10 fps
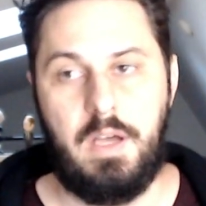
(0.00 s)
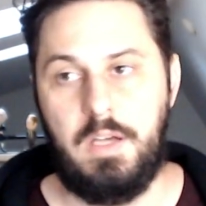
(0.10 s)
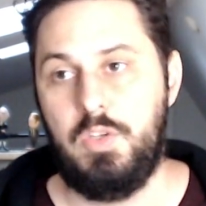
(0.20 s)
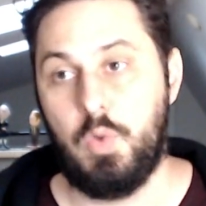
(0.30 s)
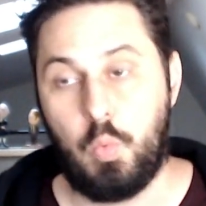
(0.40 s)

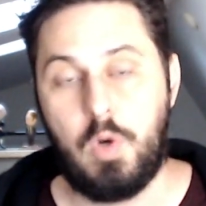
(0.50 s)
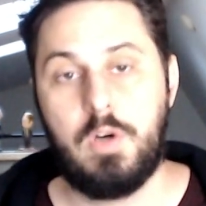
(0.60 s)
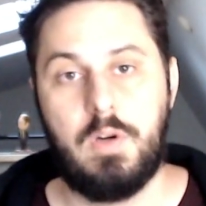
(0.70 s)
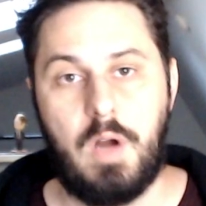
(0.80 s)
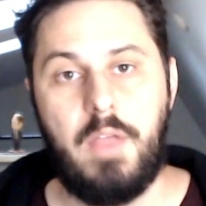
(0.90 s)
your
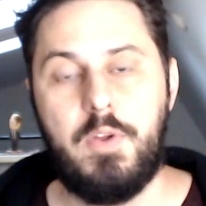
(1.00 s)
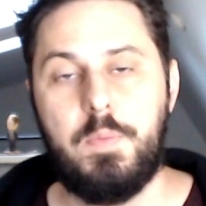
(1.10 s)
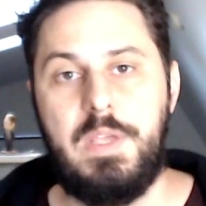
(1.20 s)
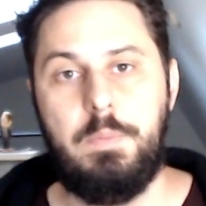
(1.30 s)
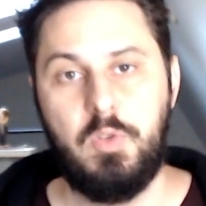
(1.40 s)
work or other
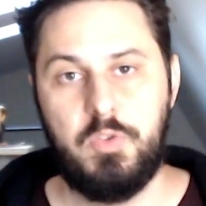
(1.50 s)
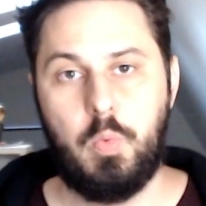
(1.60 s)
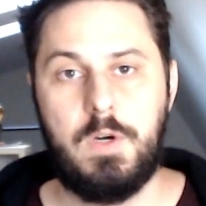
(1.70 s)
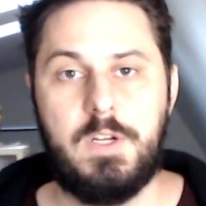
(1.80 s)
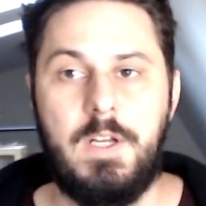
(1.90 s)
people's
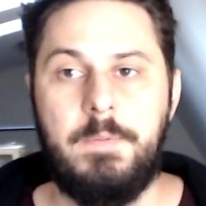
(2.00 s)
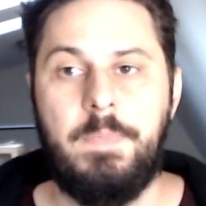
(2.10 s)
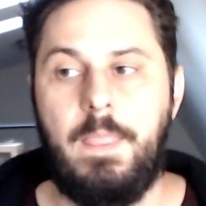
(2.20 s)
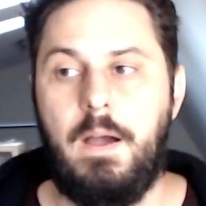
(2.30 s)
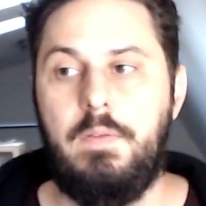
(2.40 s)
work.
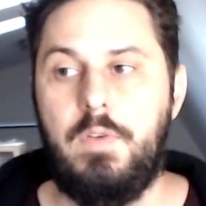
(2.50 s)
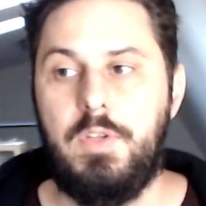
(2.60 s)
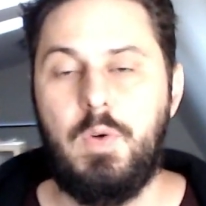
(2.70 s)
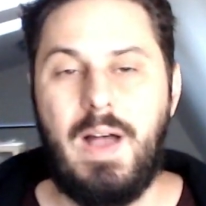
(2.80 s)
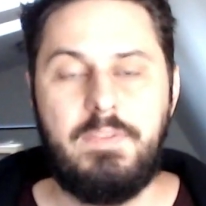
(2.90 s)

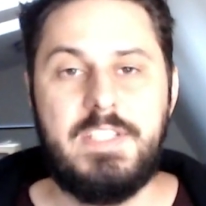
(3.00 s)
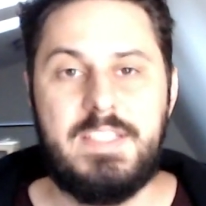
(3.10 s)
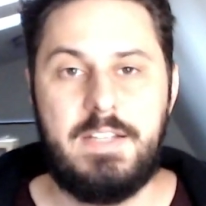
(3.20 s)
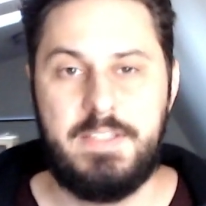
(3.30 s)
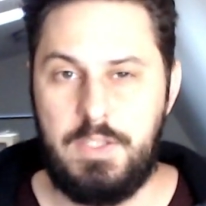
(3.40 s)
You'll have a
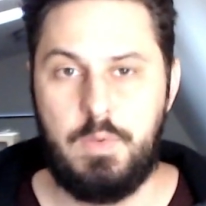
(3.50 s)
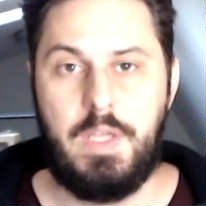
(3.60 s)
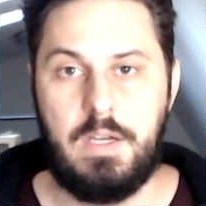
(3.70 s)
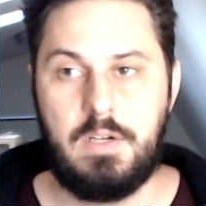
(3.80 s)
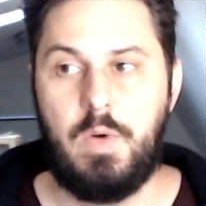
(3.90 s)
sense that you
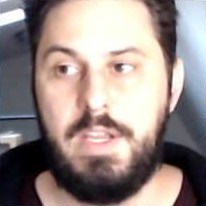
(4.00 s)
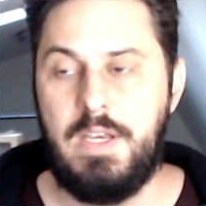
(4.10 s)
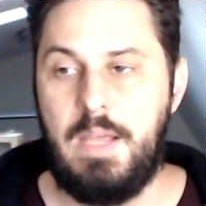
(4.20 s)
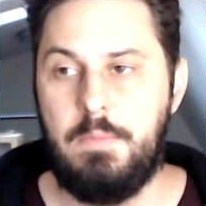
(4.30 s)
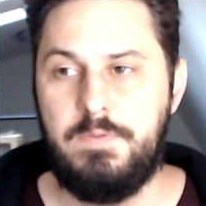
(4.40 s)
can't quite
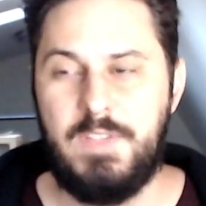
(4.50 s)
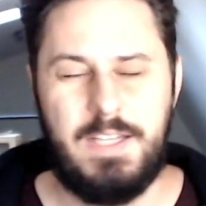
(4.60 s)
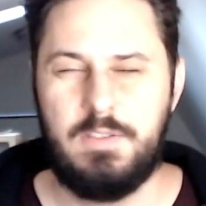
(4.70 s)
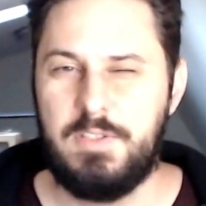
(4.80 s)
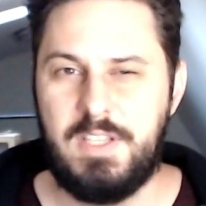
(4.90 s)
name of,
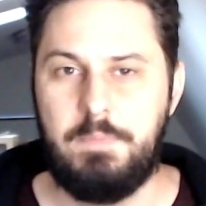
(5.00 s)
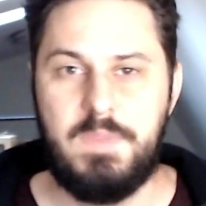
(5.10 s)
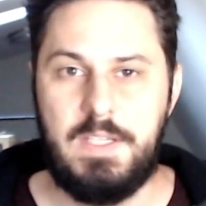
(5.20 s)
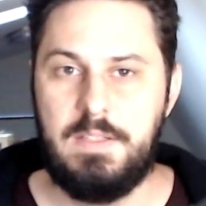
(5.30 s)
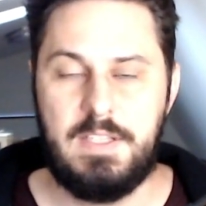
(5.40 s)
yeah, there's
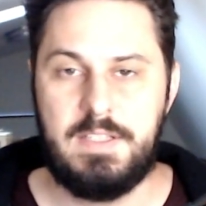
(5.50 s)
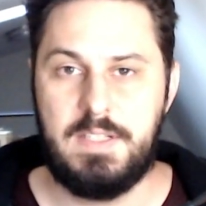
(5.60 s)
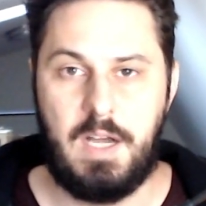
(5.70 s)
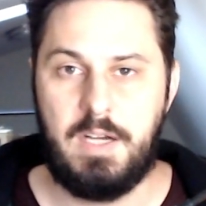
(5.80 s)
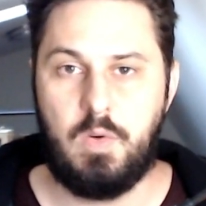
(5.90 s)
something that's
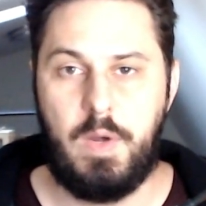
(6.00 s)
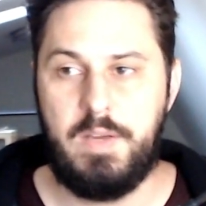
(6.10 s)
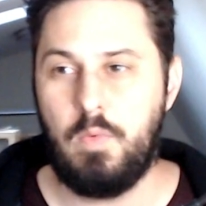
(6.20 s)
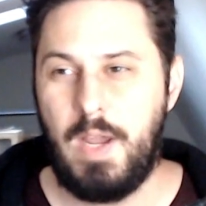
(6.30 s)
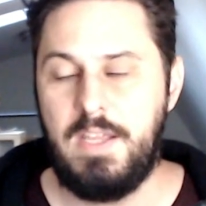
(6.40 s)
not
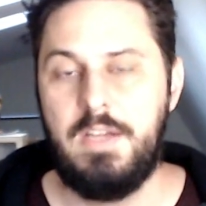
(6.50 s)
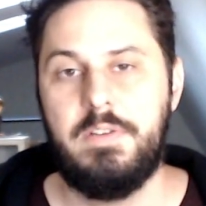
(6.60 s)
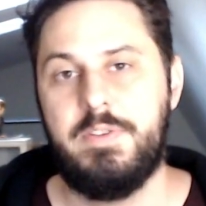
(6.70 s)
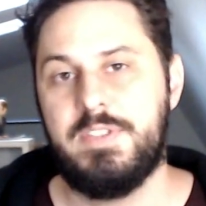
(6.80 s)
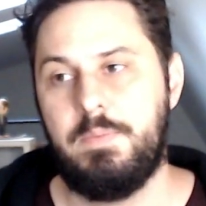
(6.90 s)
quite right here.
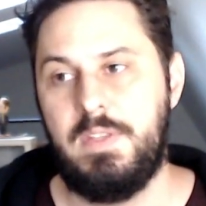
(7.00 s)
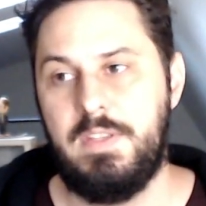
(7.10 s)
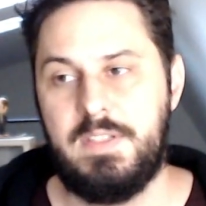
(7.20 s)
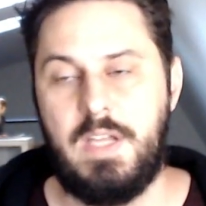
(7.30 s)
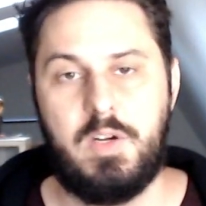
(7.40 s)
There's something
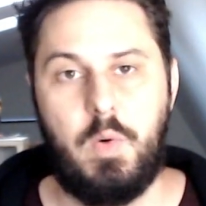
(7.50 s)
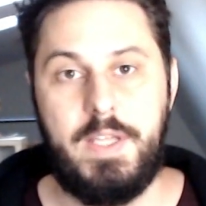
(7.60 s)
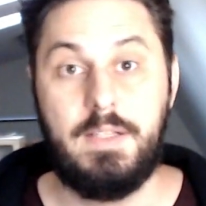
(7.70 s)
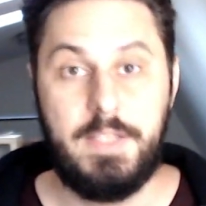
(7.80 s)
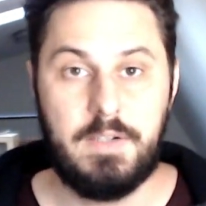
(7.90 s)
that's not
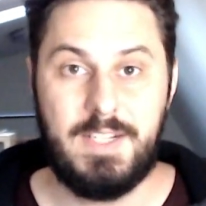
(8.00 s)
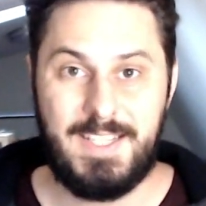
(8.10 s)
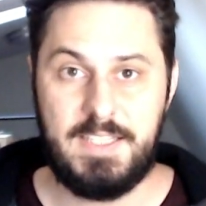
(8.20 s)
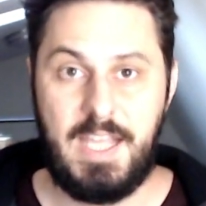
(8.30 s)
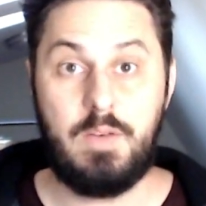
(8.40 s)
quite clear. And it
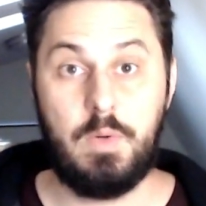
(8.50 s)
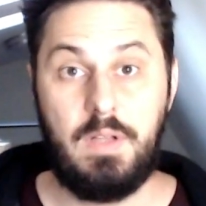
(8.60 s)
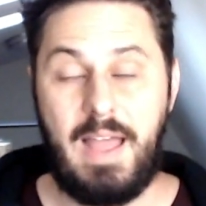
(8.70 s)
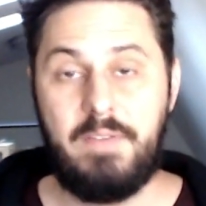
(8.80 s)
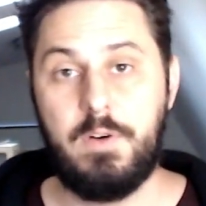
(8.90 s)
can take
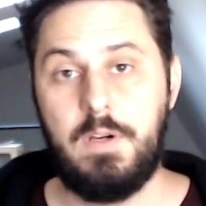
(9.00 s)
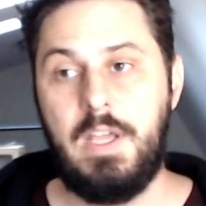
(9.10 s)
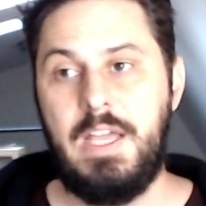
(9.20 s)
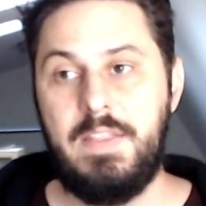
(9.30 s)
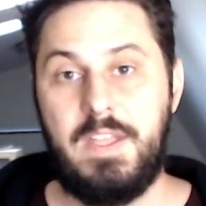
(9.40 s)
real effort
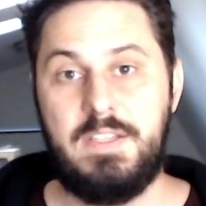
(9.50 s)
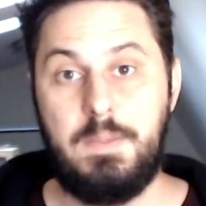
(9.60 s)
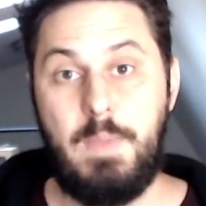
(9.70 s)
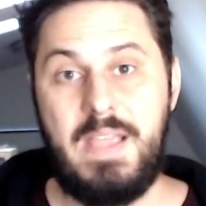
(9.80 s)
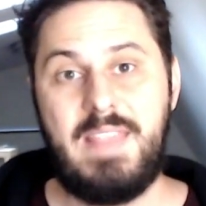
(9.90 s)
then
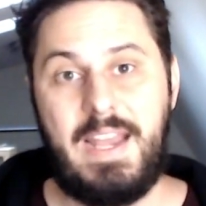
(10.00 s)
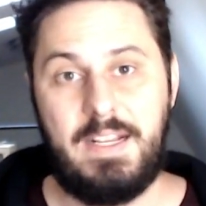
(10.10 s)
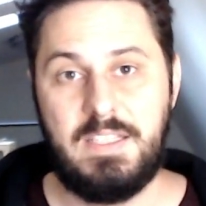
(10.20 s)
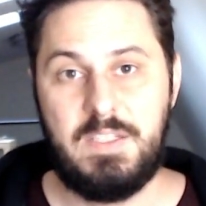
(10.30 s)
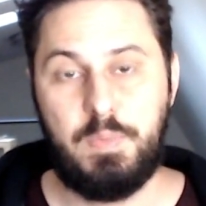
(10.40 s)
to make that
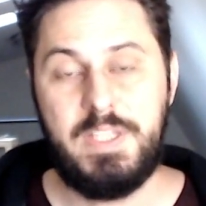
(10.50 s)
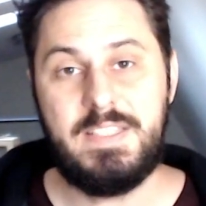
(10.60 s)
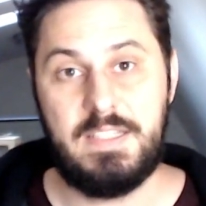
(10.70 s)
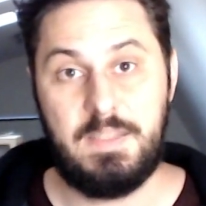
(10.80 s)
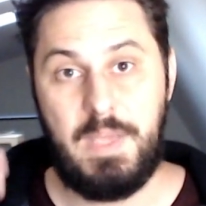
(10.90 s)

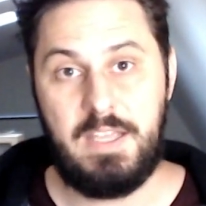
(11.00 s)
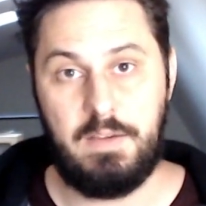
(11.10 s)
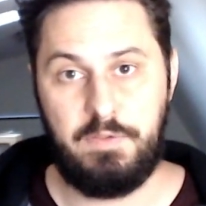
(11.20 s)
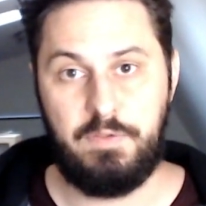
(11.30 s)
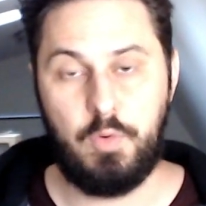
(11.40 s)
explicit, to make
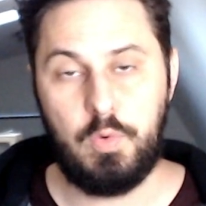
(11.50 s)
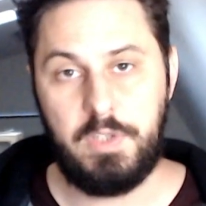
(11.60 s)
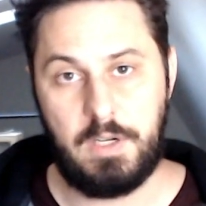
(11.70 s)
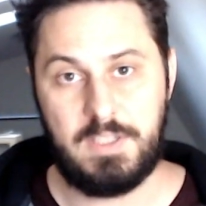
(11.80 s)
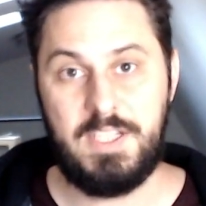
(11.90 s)
it
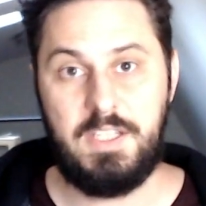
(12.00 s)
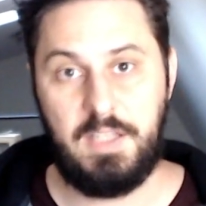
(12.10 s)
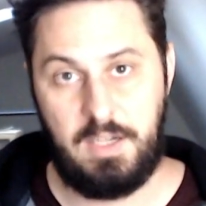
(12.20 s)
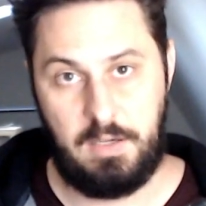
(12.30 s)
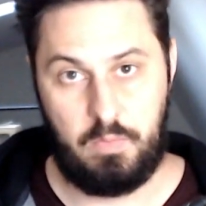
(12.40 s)
fully
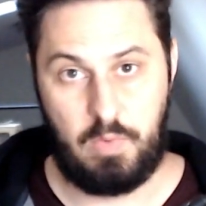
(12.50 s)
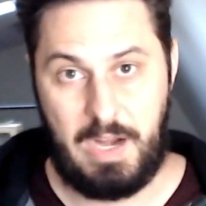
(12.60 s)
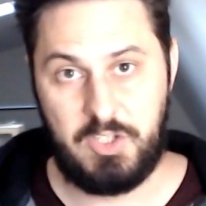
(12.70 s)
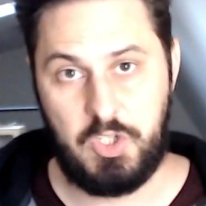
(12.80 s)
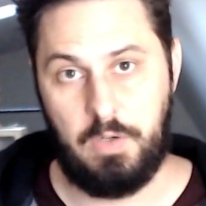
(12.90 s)
articulated and
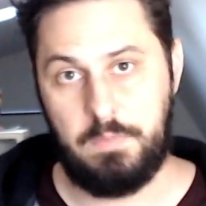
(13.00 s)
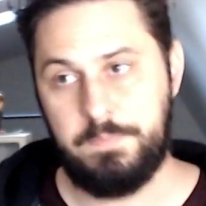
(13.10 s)
rational.